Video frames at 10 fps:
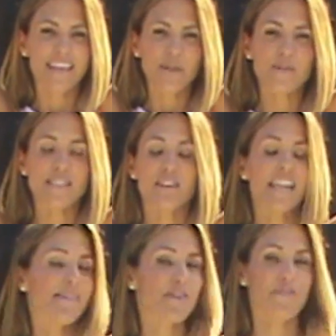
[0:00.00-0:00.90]
You'll still
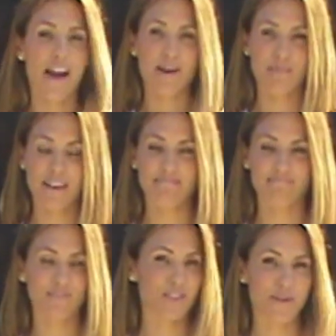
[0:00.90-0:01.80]
never find me
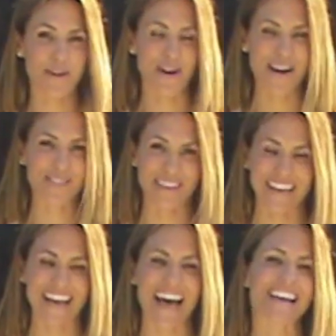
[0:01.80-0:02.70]
doing CrossFit
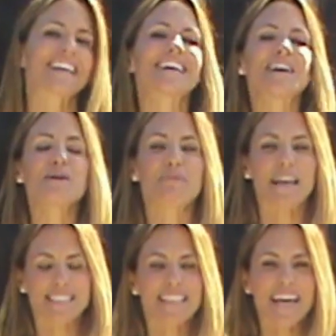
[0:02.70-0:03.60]
again, but
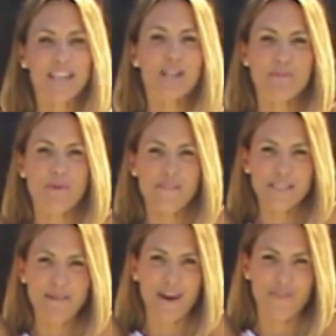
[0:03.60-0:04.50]
I did gain a little bit more
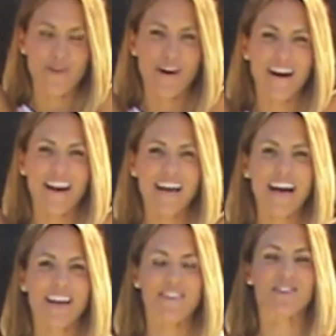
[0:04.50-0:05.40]
respect for it, and I
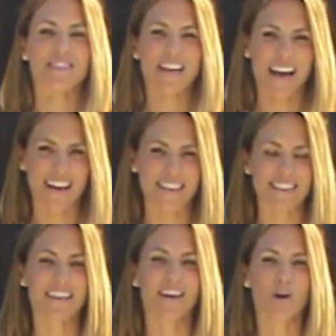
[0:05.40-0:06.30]
kind of understand
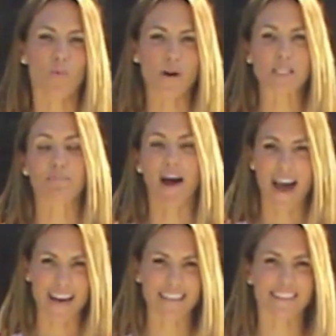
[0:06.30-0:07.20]
what's
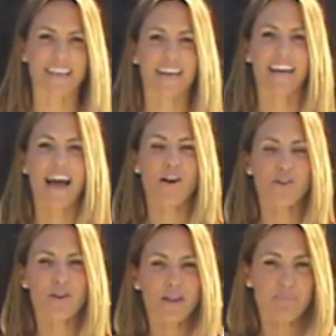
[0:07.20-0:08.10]
behind it and how
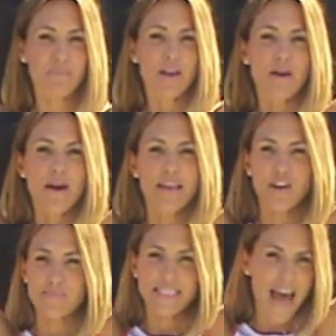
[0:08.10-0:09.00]
you could get
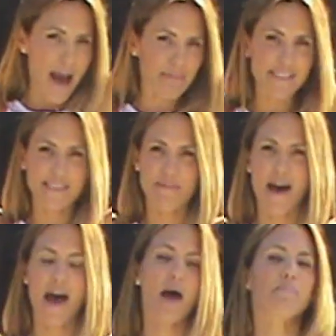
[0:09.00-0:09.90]
your metabolism
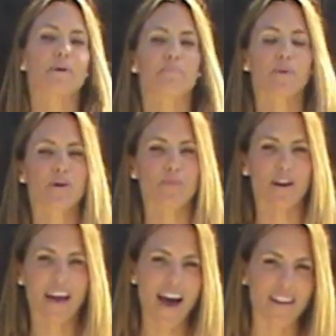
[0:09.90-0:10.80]
up and burn
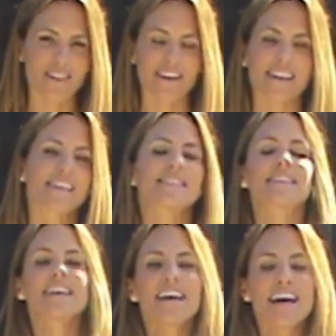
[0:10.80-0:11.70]
more calories